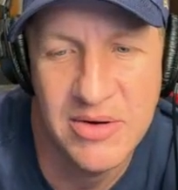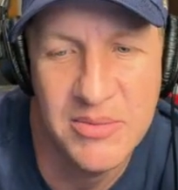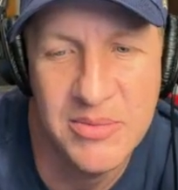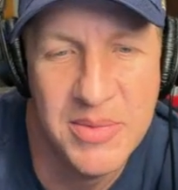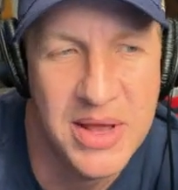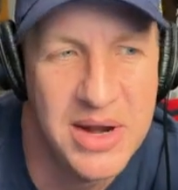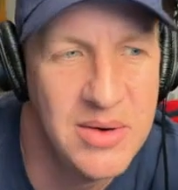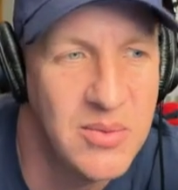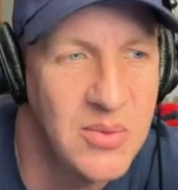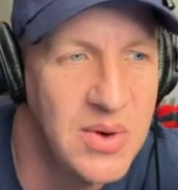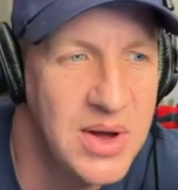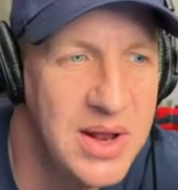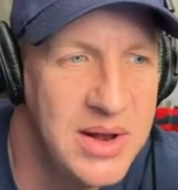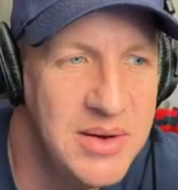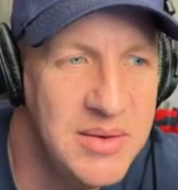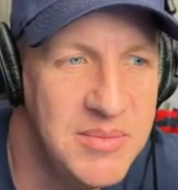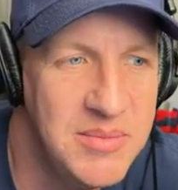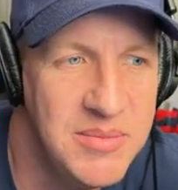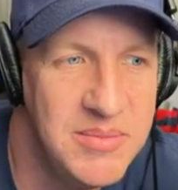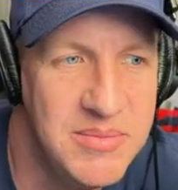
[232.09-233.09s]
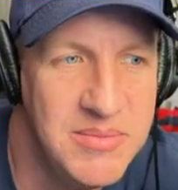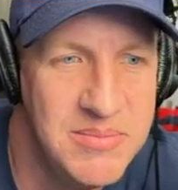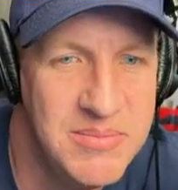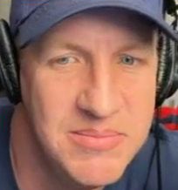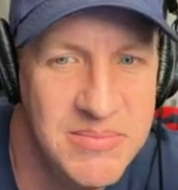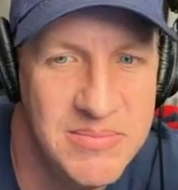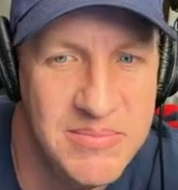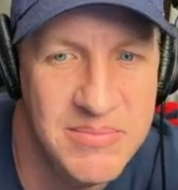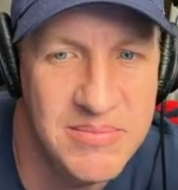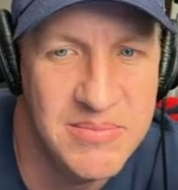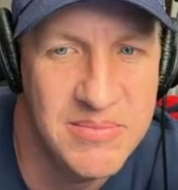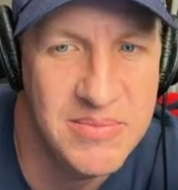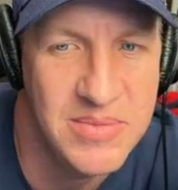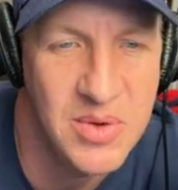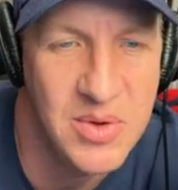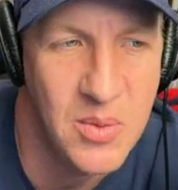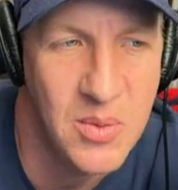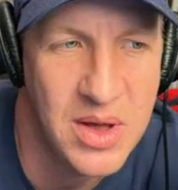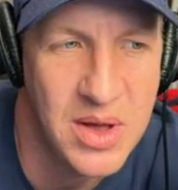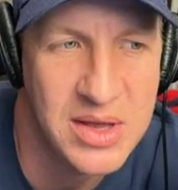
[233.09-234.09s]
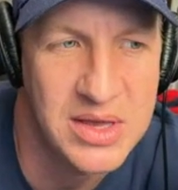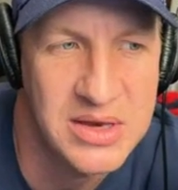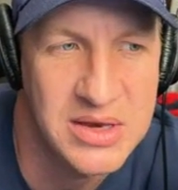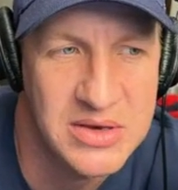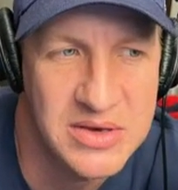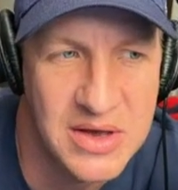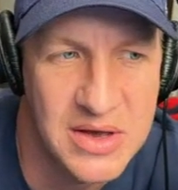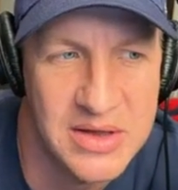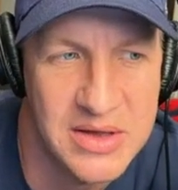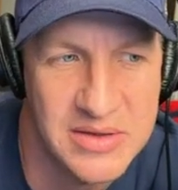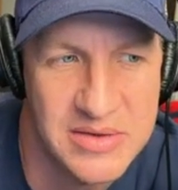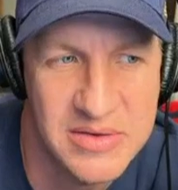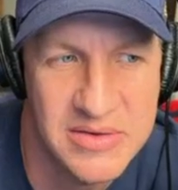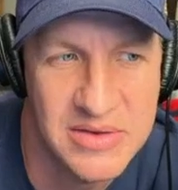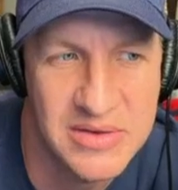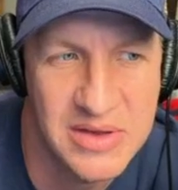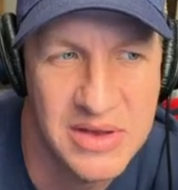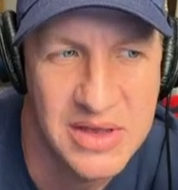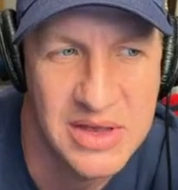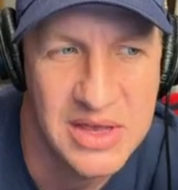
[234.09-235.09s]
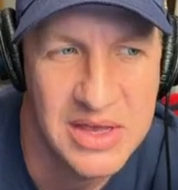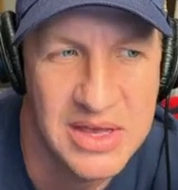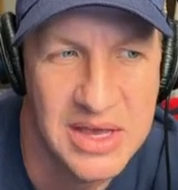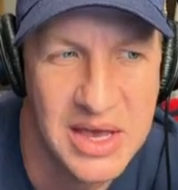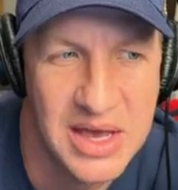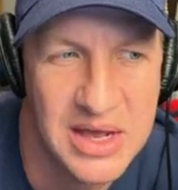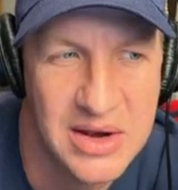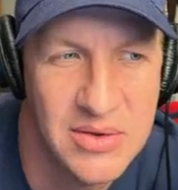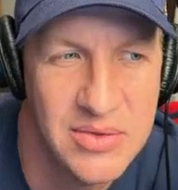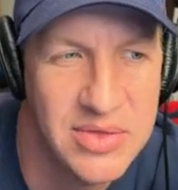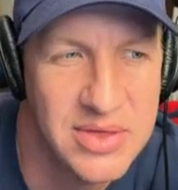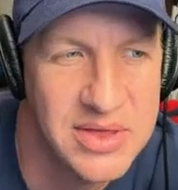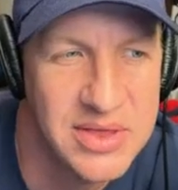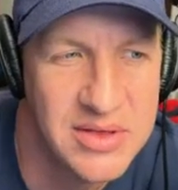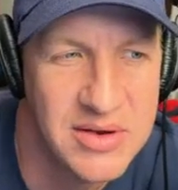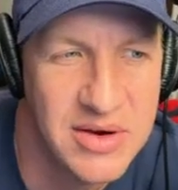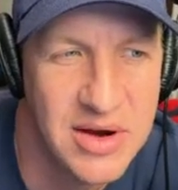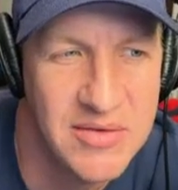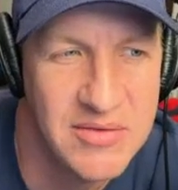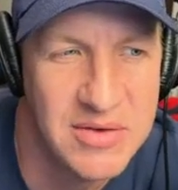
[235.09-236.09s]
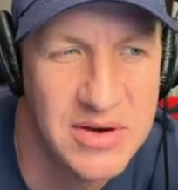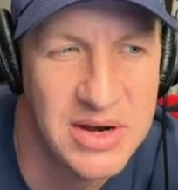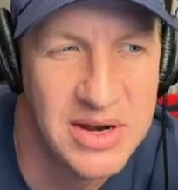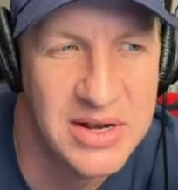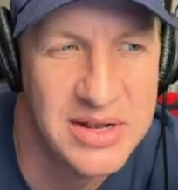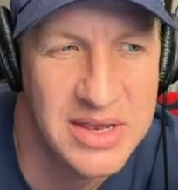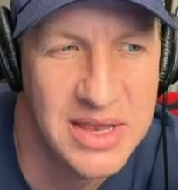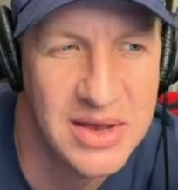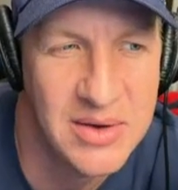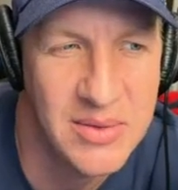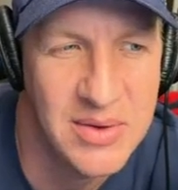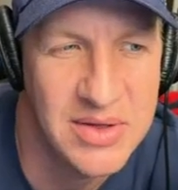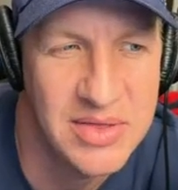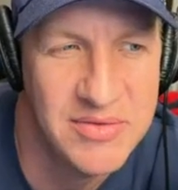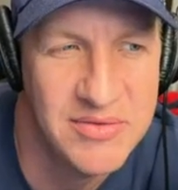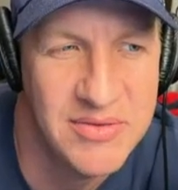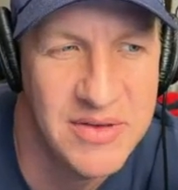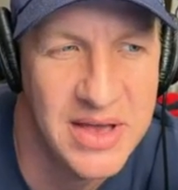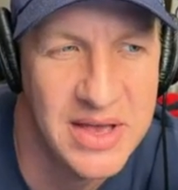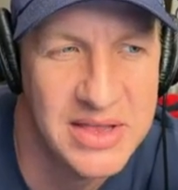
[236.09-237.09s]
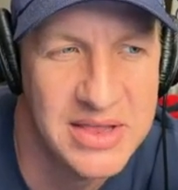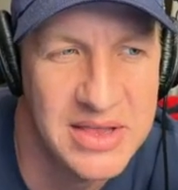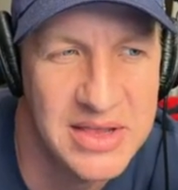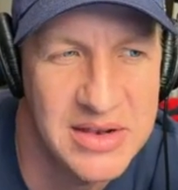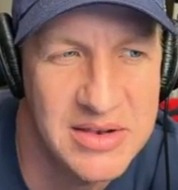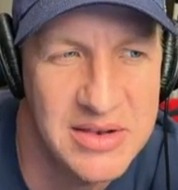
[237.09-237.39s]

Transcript: No matter what Milwaukee does, I don't think they're ever going to take away the fact that